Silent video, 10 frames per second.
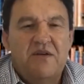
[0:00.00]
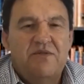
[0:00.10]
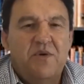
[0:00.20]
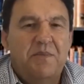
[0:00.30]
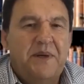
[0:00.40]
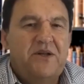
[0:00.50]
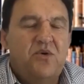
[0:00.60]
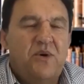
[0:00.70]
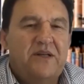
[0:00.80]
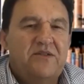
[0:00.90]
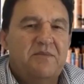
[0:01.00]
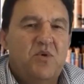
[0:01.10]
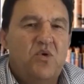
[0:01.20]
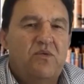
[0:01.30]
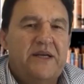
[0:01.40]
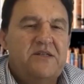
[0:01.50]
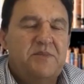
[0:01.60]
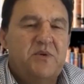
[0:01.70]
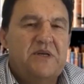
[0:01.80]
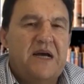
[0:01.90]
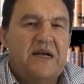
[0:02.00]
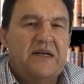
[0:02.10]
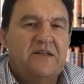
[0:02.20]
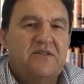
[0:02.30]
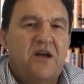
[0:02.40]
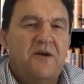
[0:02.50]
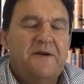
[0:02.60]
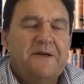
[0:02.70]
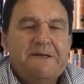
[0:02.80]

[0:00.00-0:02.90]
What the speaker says: for Bitcoin as a more reasonable target. So,